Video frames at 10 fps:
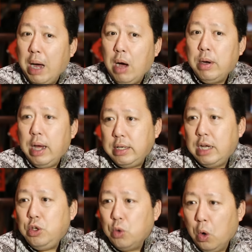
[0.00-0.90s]
power, and
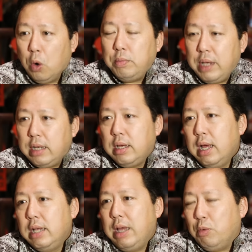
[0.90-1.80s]
then you hope that
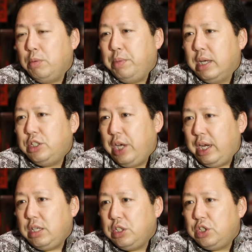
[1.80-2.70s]
there would be a
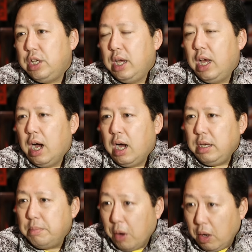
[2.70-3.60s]
change in